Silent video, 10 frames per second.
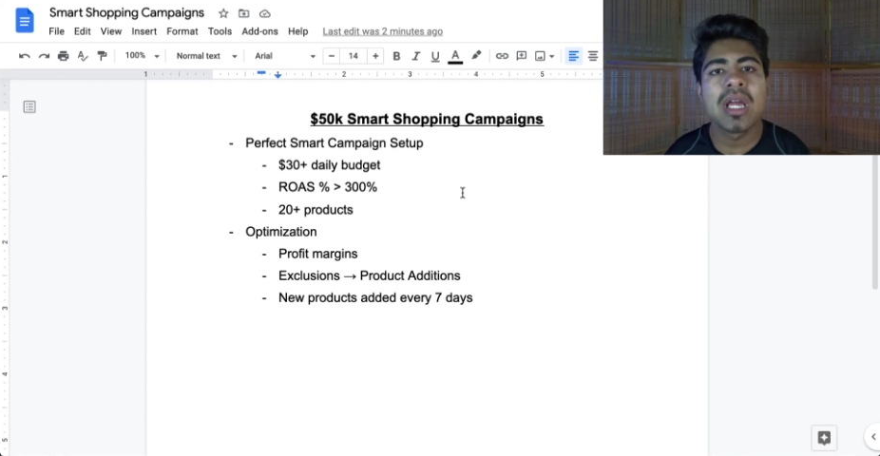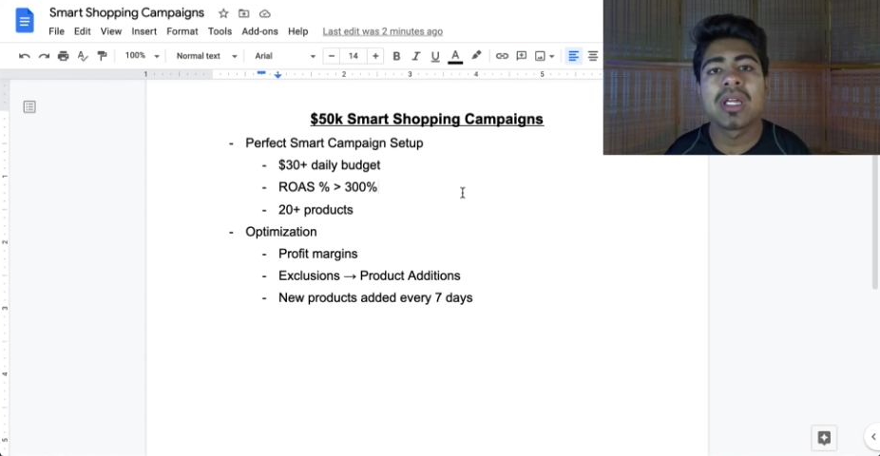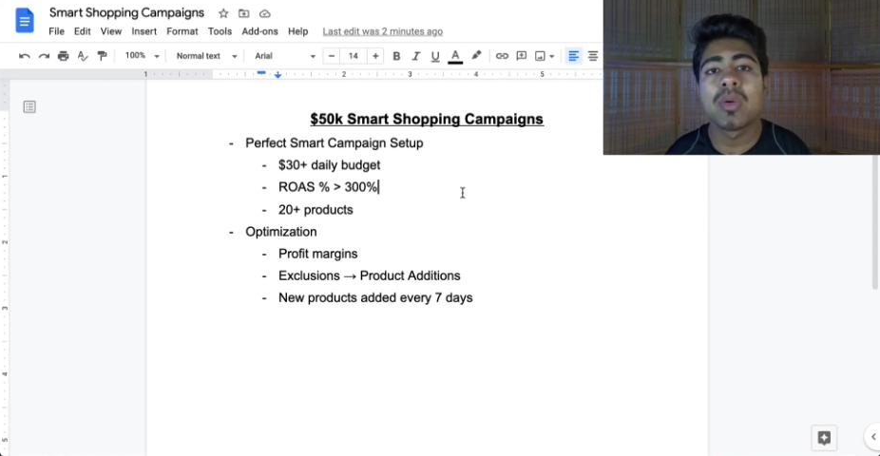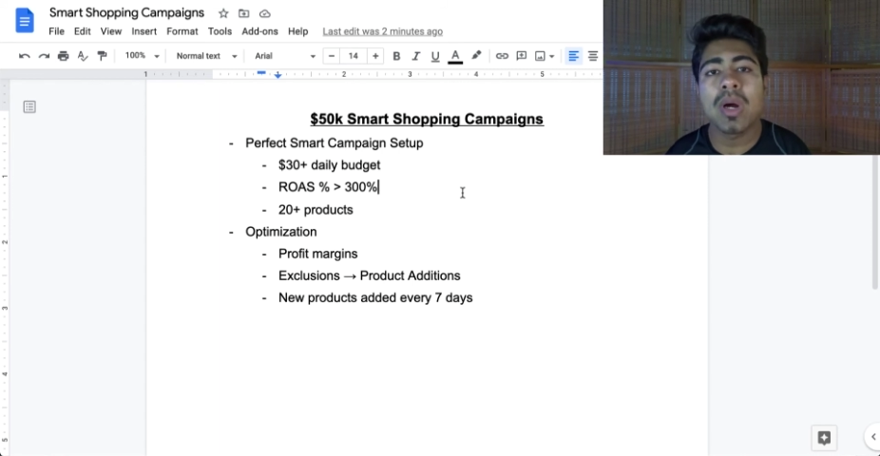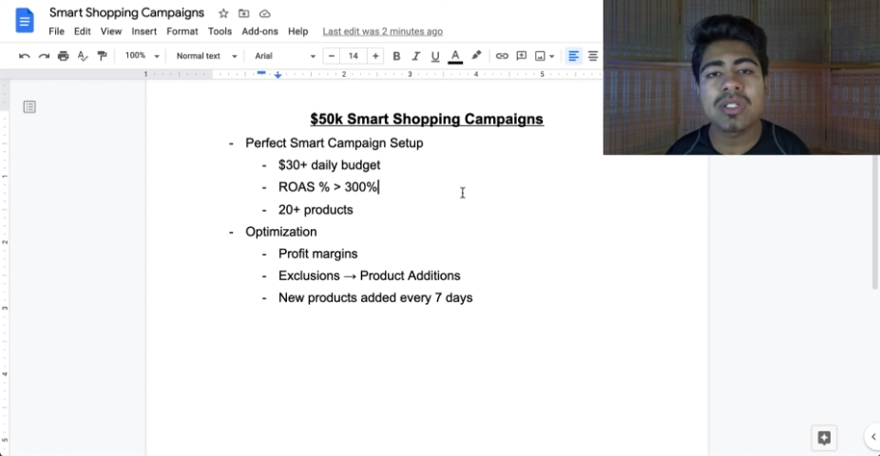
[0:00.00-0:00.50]

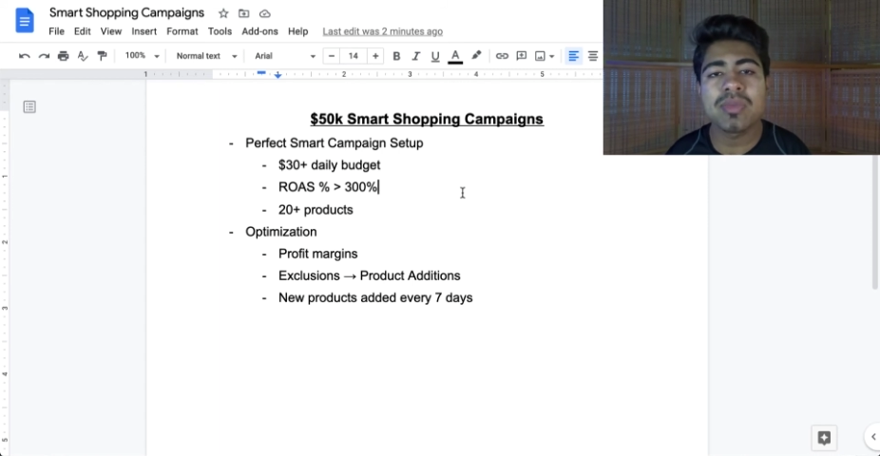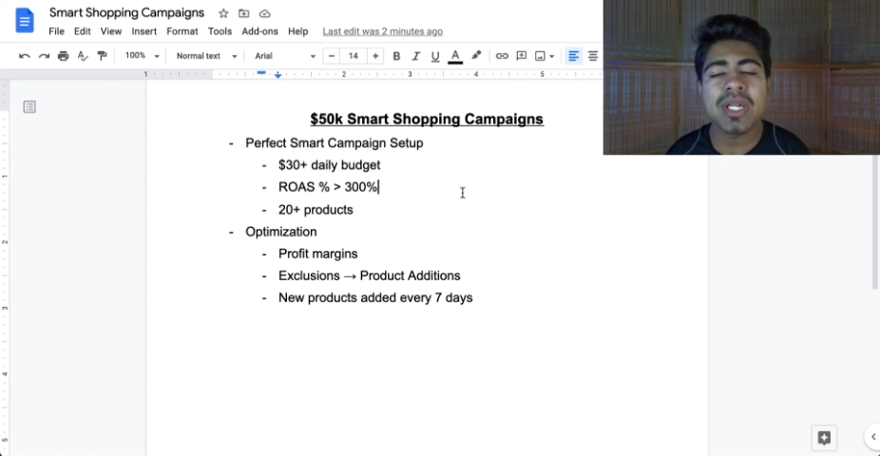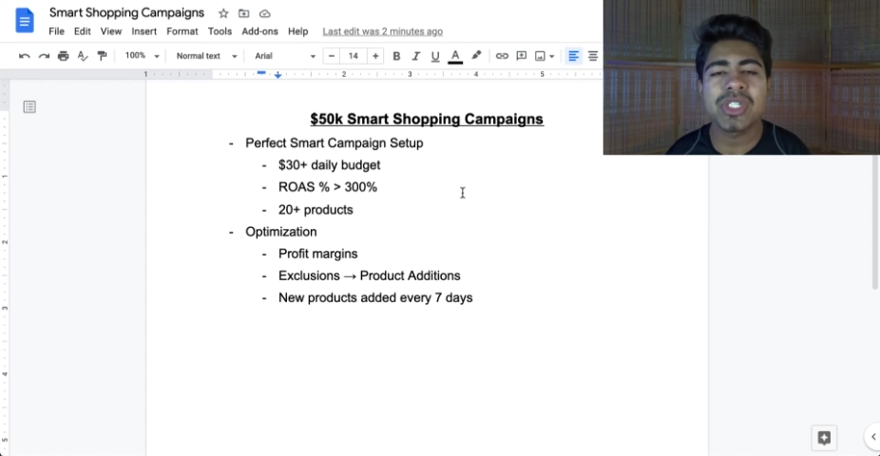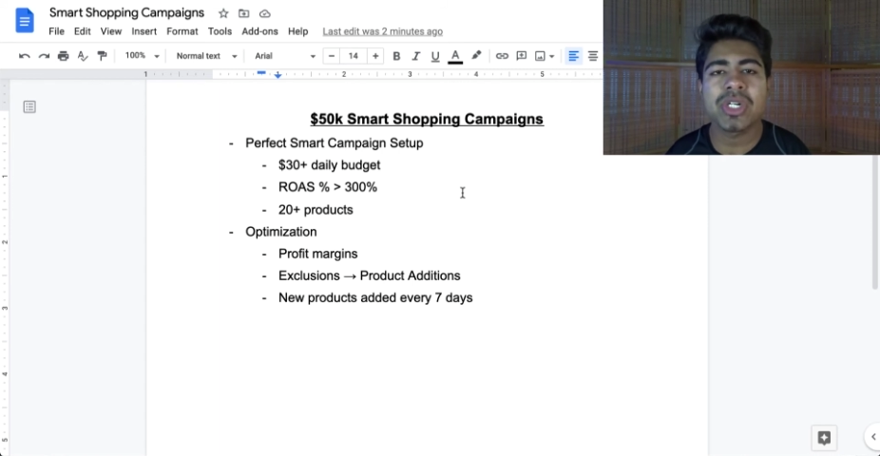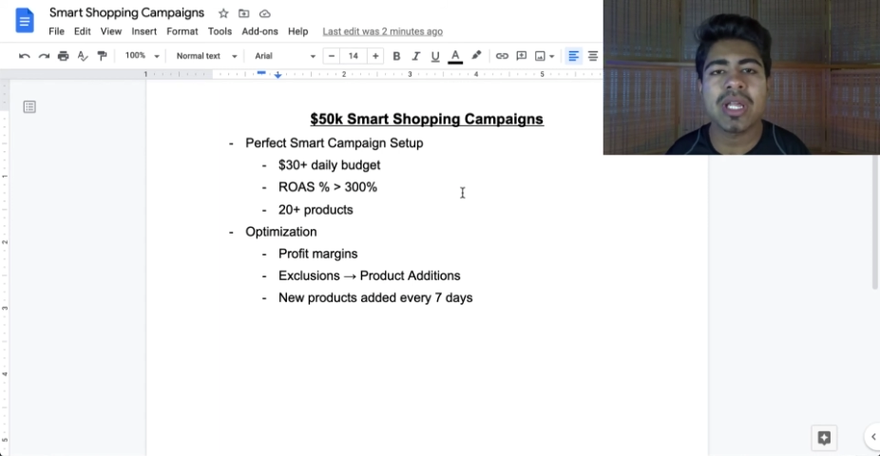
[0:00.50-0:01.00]
you want to
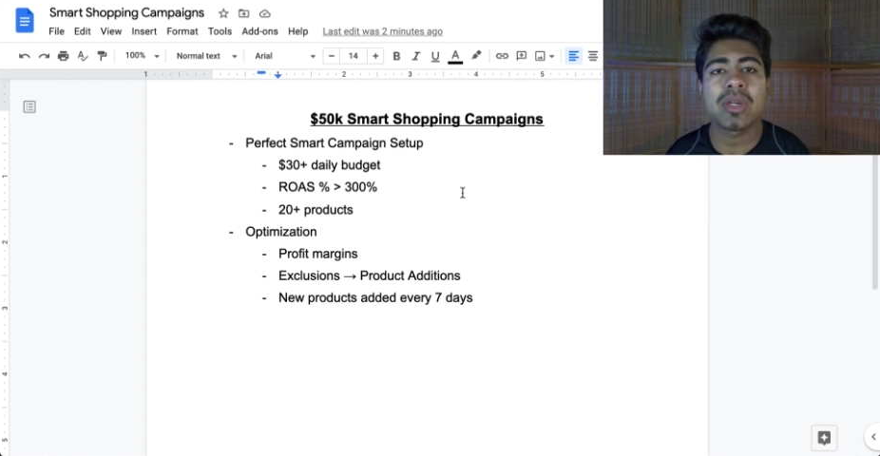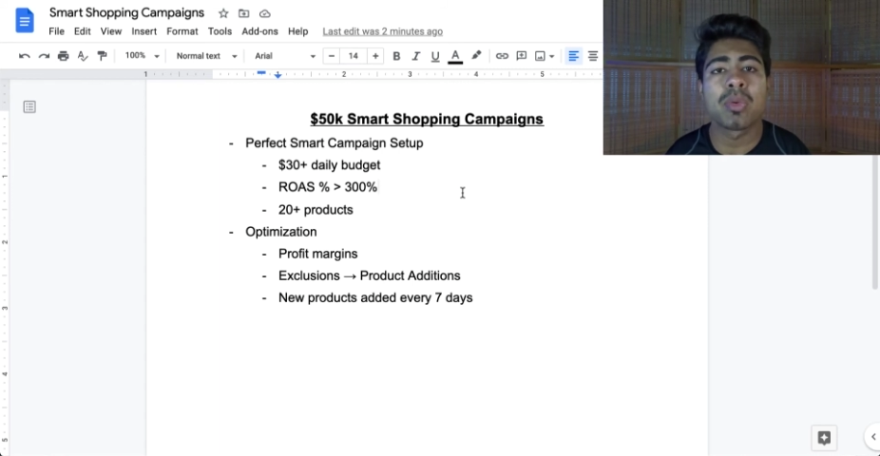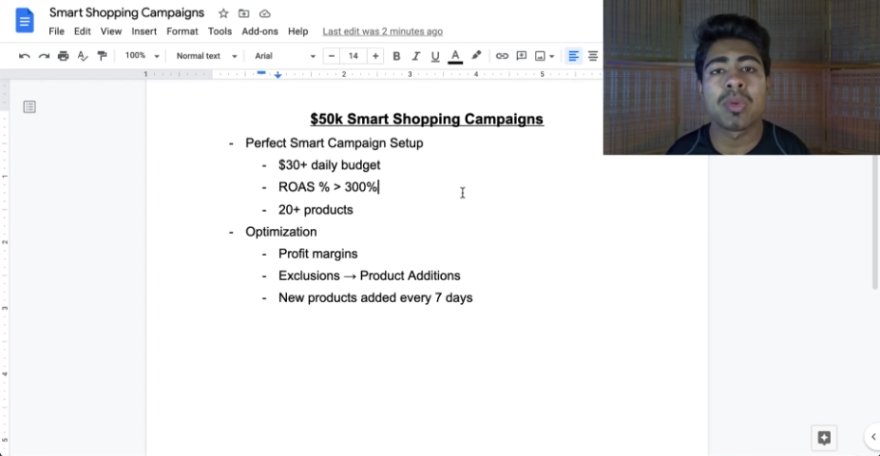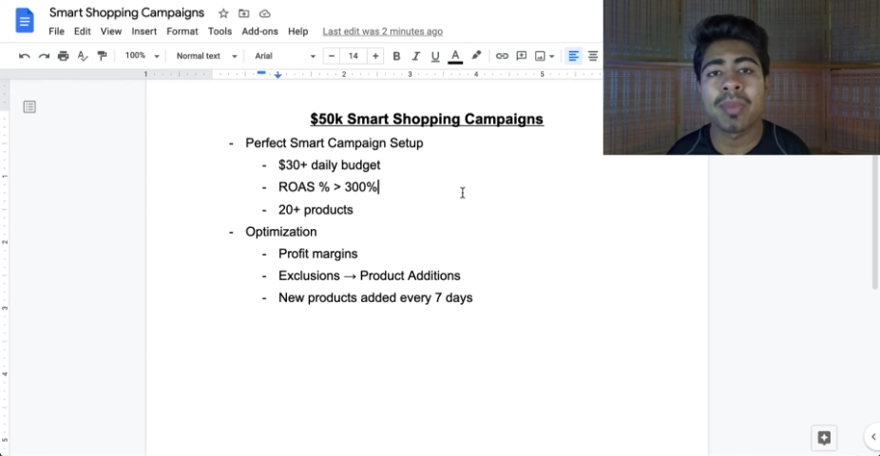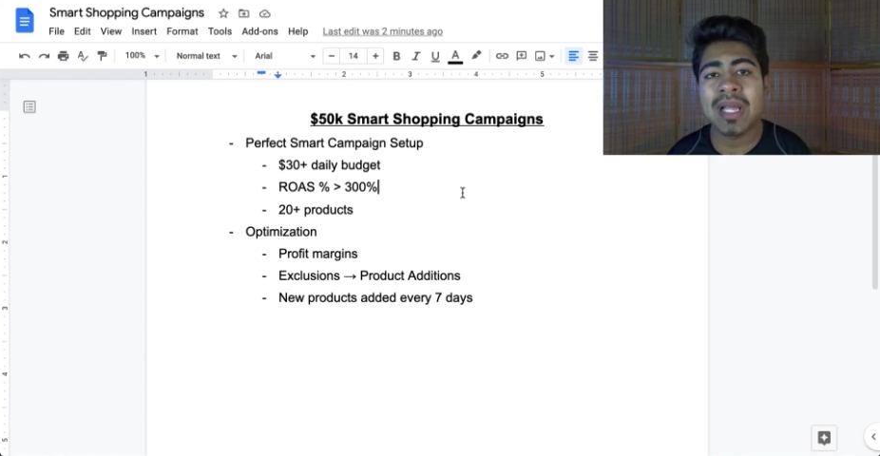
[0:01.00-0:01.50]
make sure that you
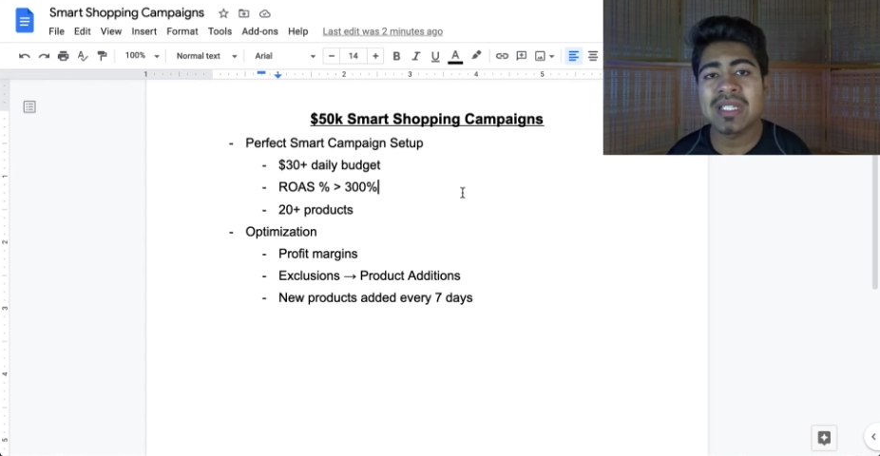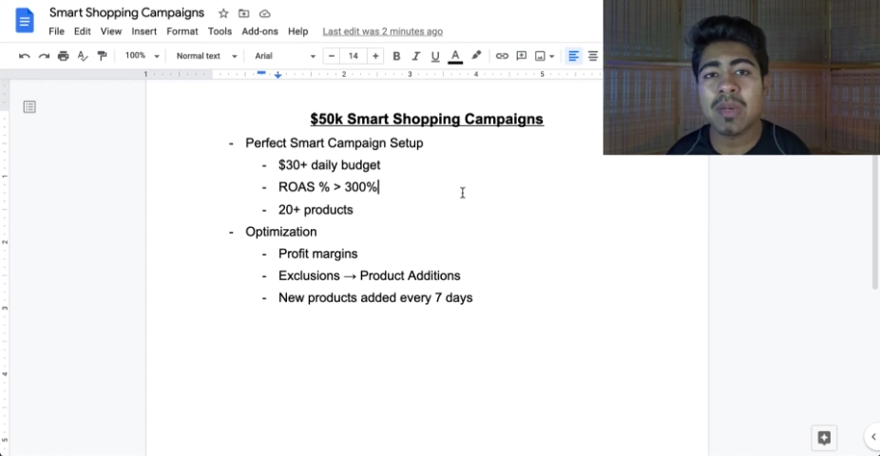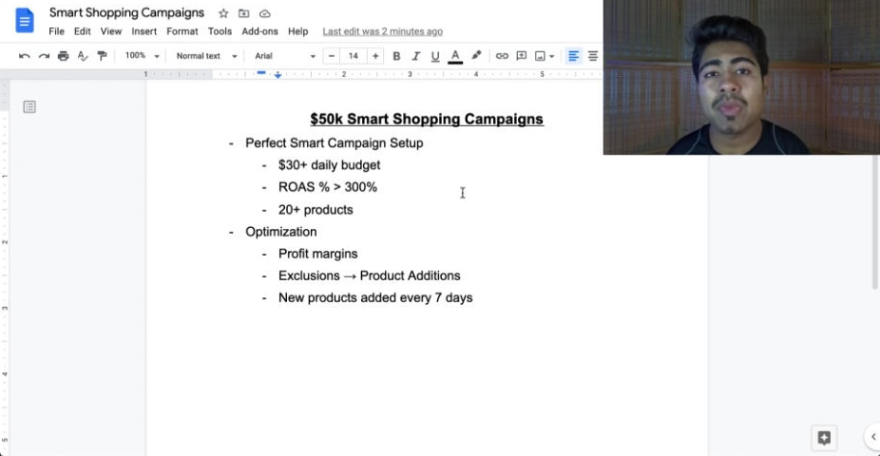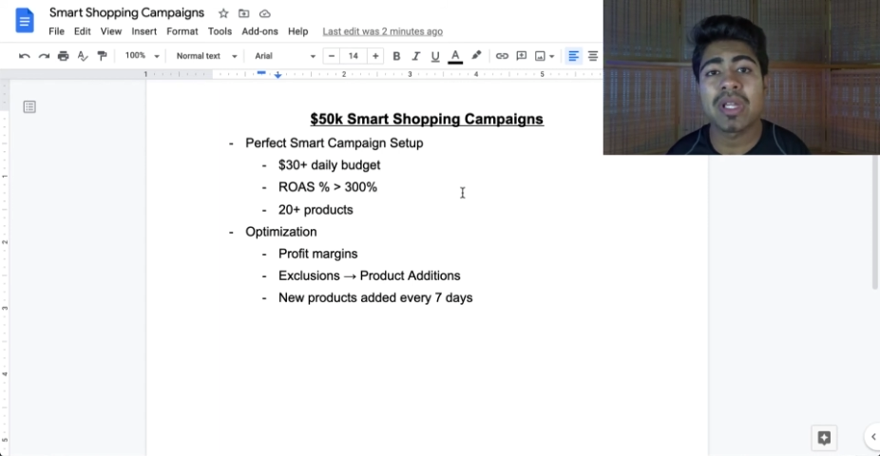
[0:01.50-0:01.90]
replace it with